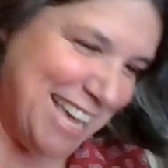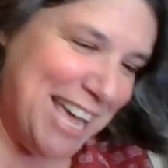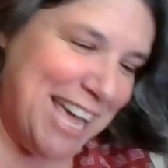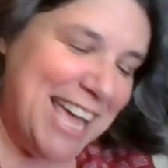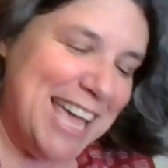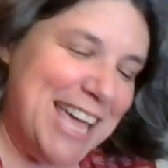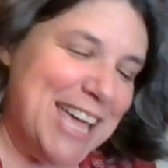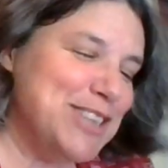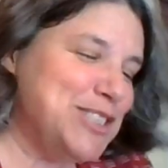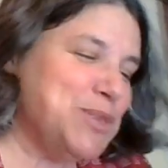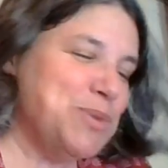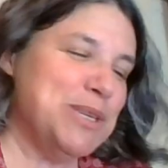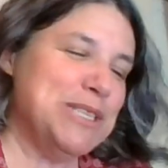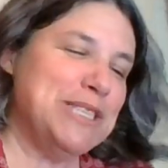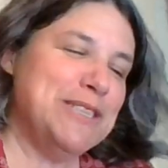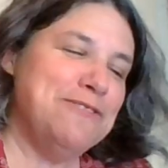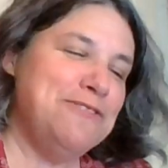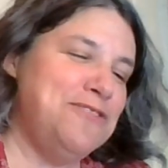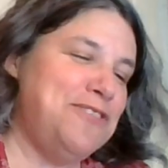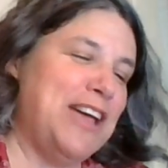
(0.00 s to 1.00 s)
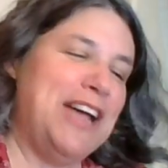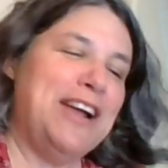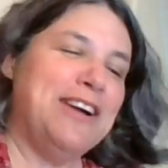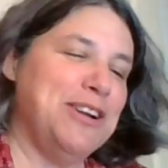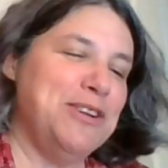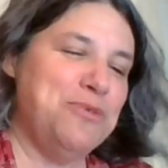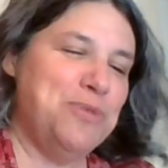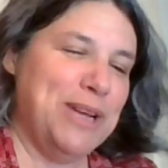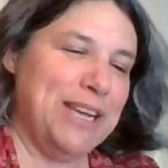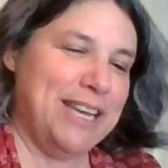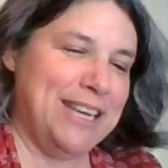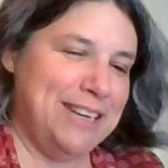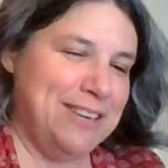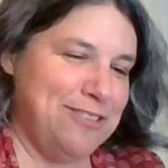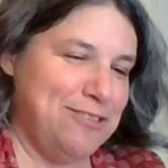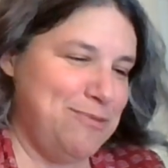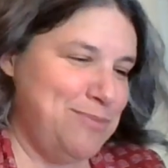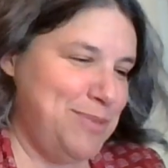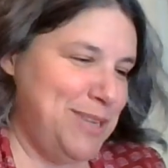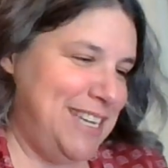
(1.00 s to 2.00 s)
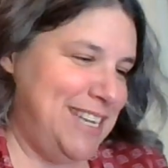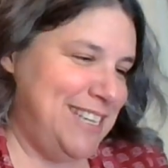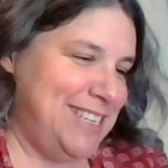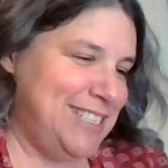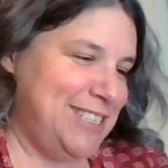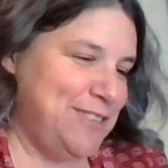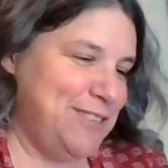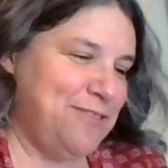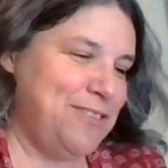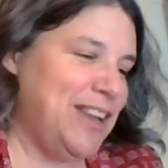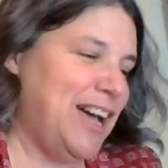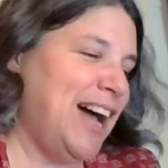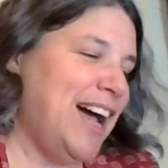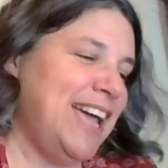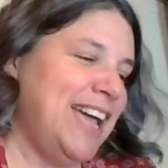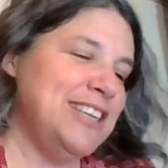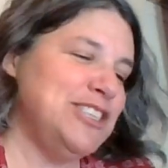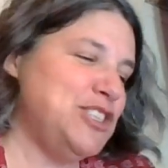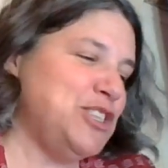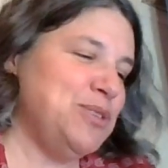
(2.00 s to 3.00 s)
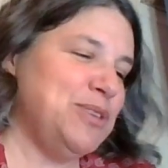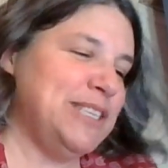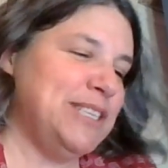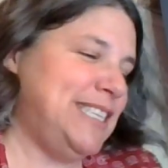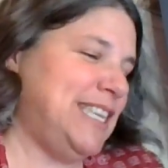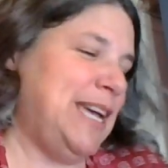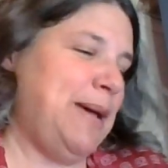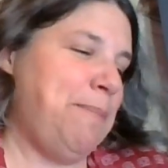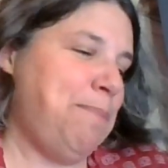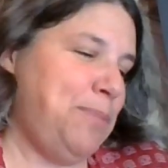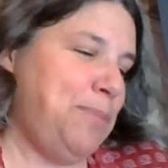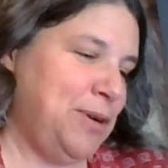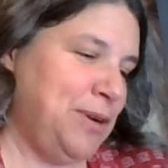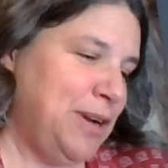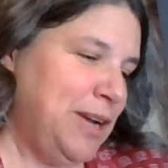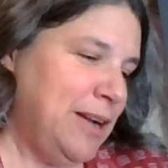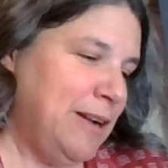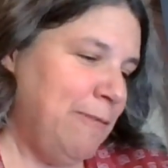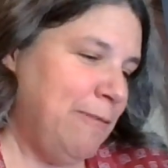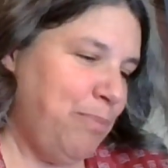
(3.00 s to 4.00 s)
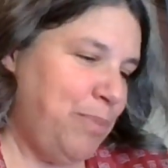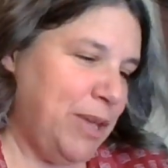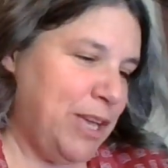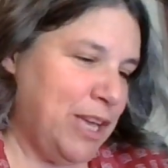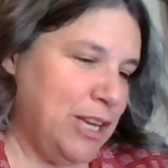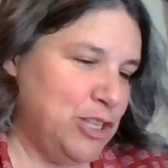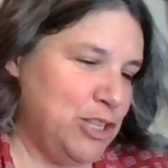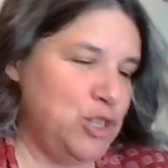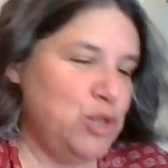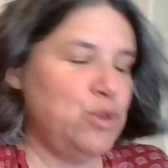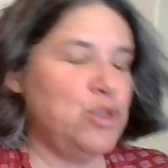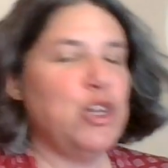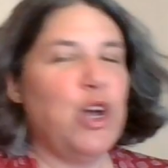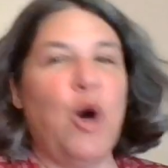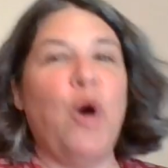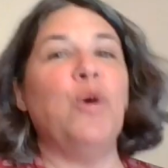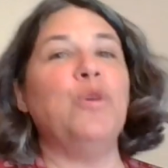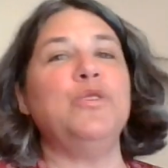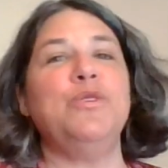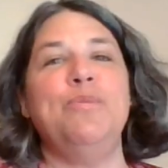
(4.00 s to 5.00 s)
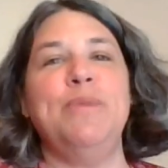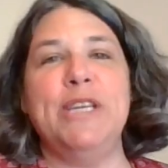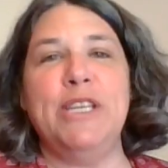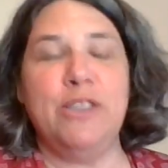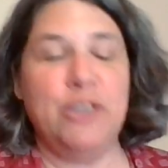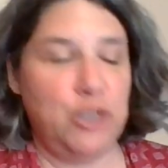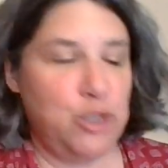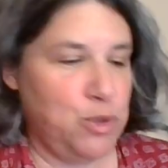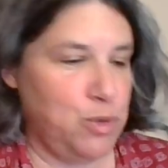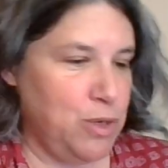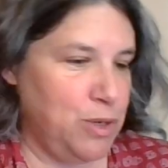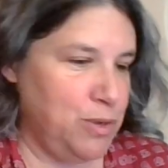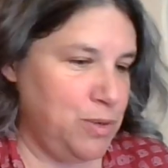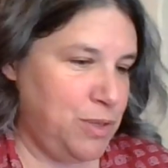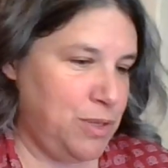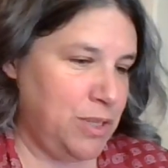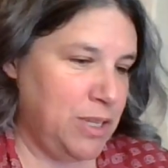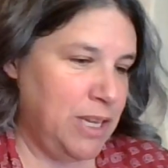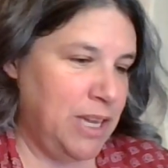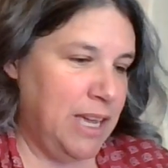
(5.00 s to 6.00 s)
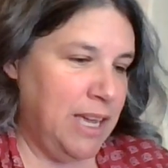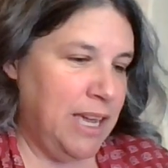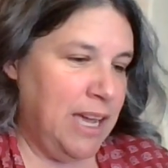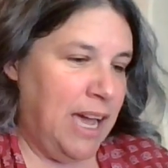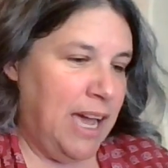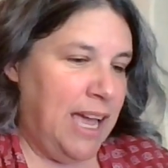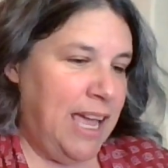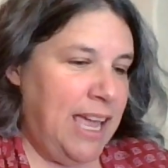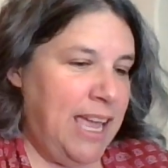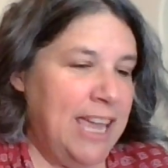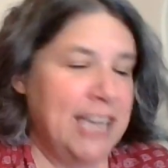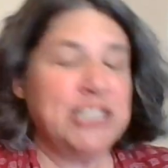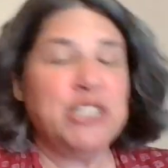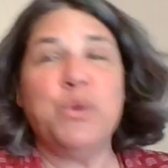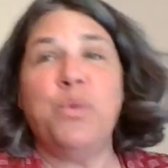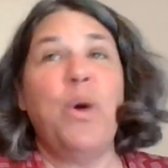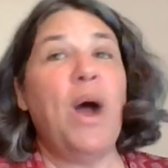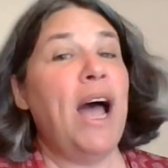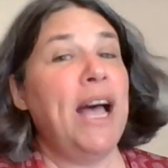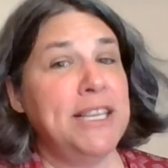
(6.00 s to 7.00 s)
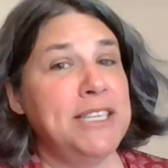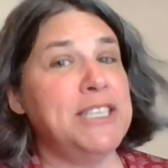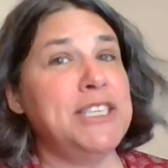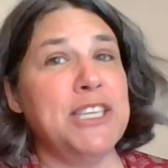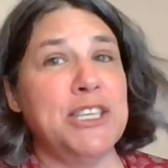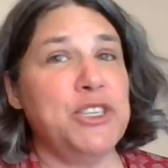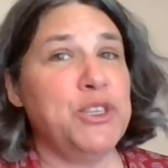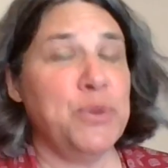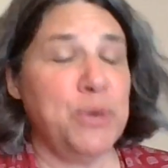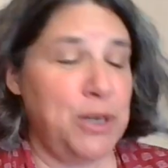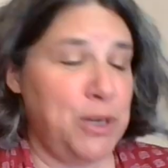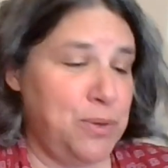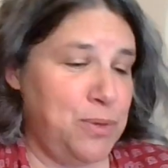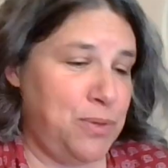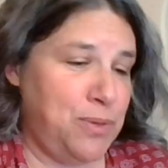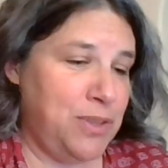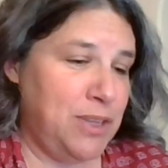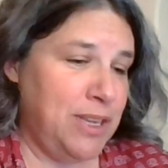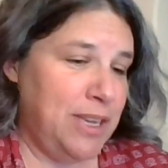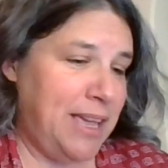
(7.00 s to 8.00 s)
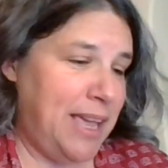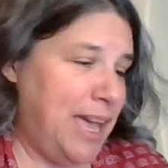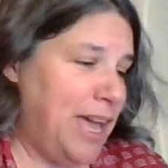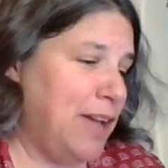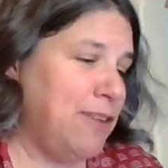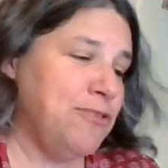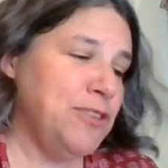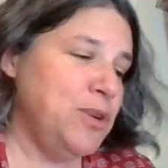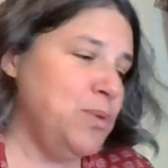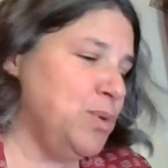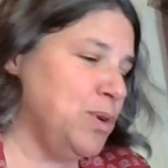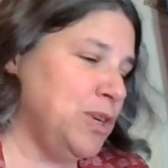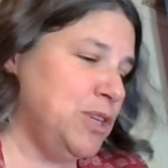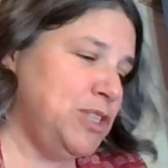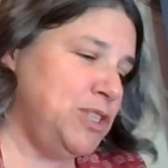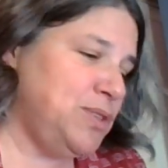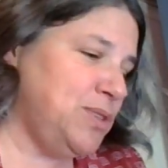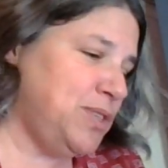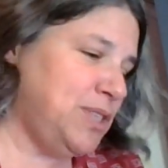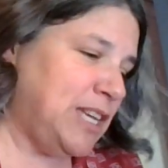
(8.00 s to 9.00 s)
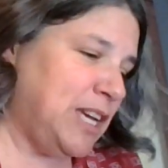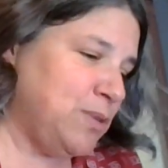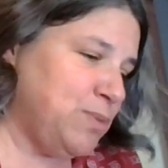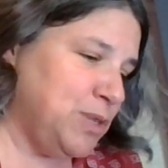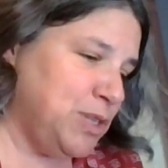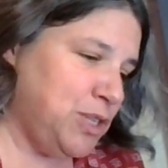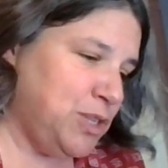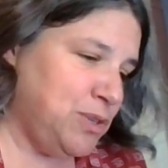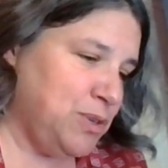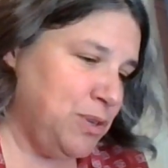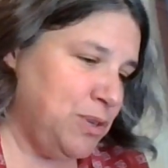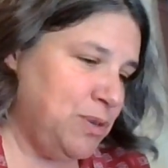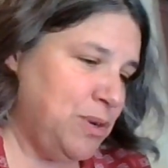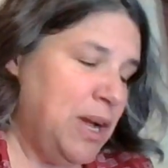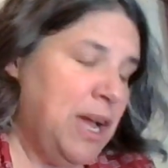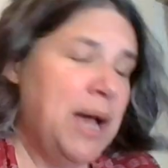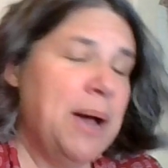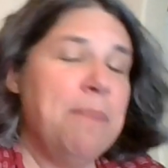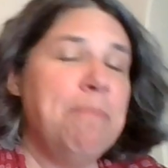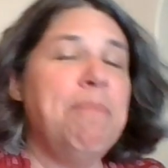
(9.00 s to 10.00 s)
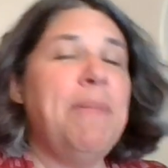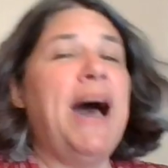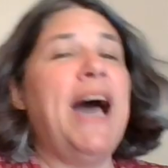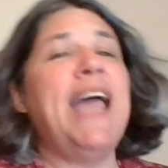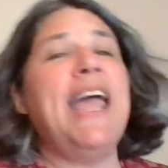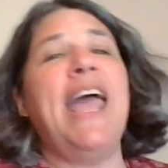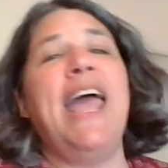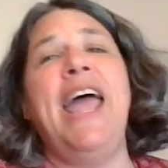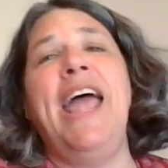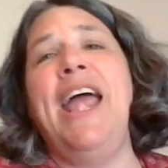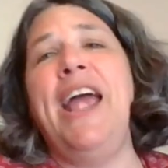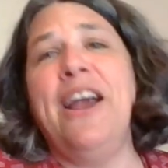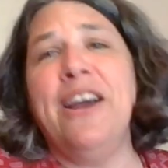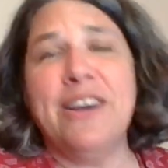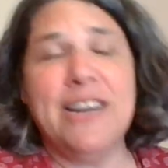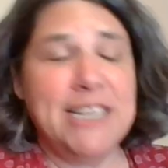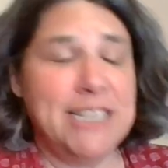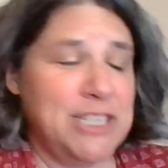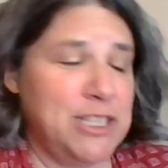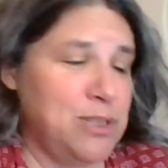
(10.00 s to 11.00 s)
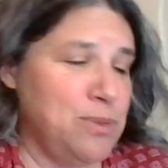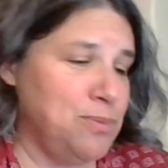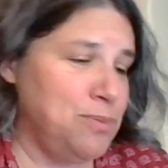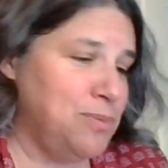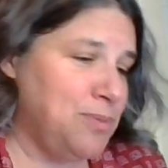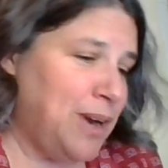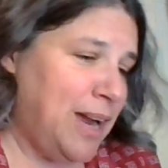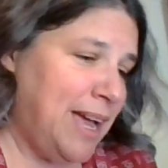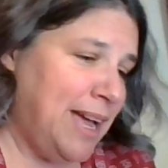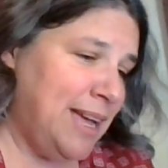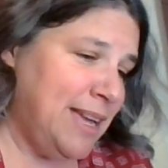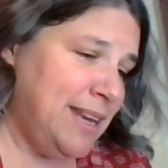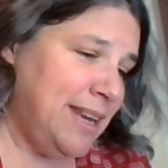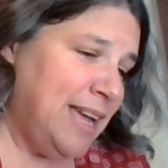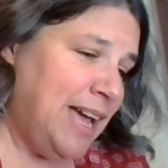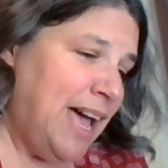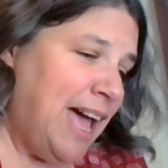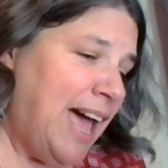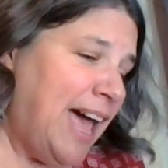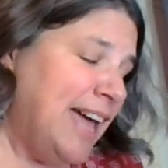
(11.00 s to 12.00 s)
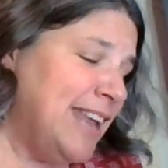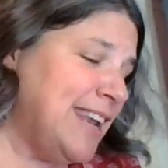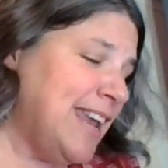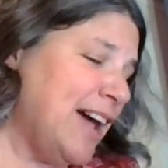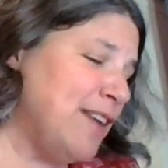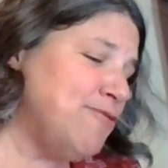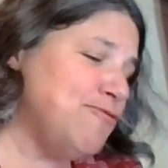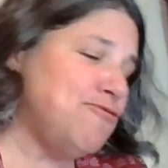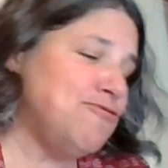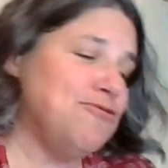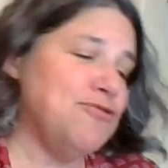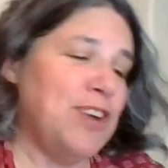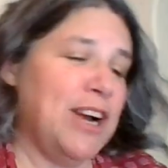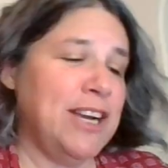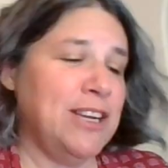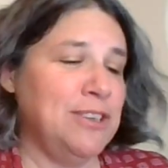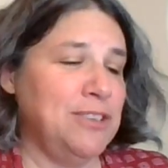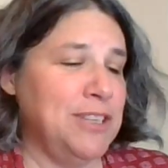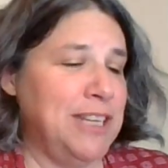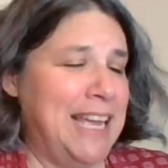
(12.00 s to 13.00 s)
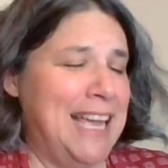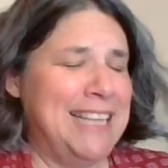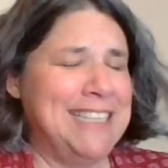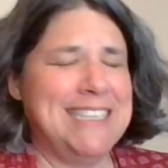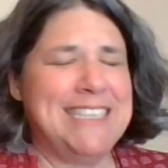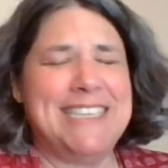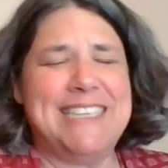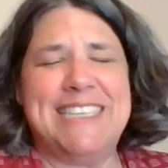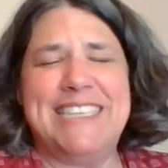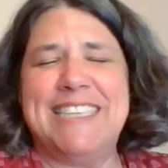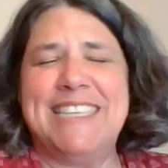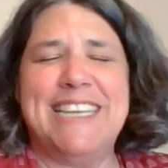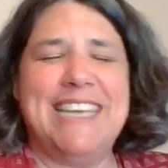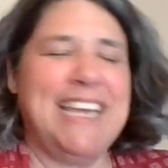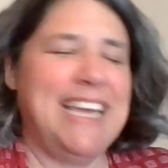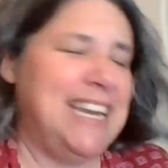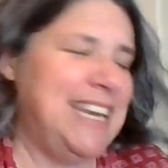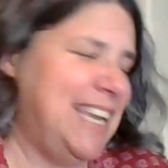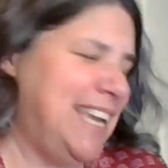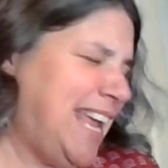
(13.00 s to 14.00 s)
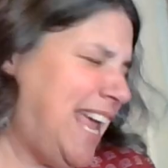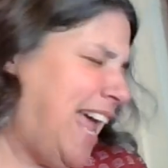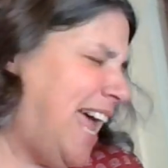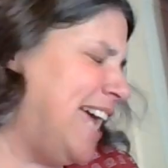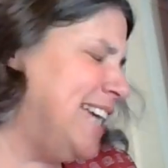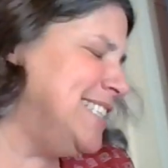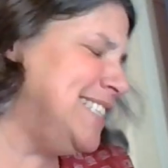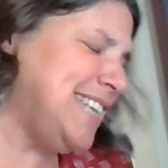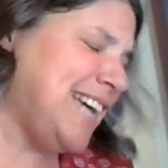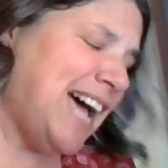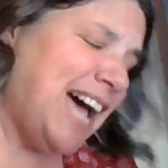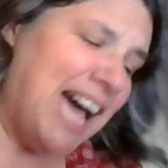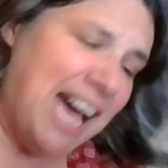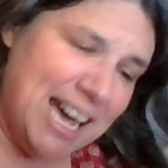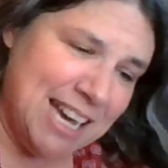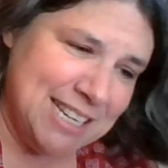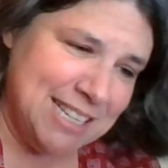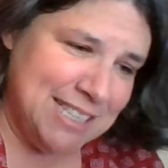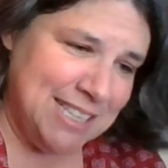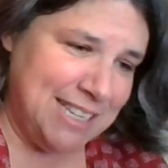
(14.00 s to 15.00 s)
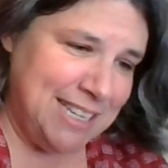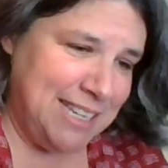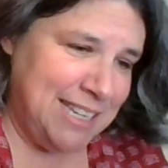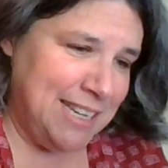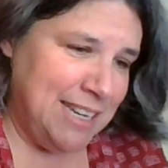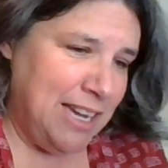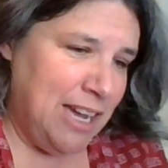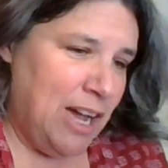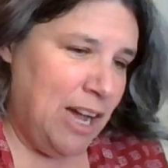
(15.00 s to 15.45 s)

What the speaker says: It was very wicked of me to fly into a temper because you told me the truth. It was the truth. Every word you said was true. My hair is red, and I'm freckled and skinny and ugly.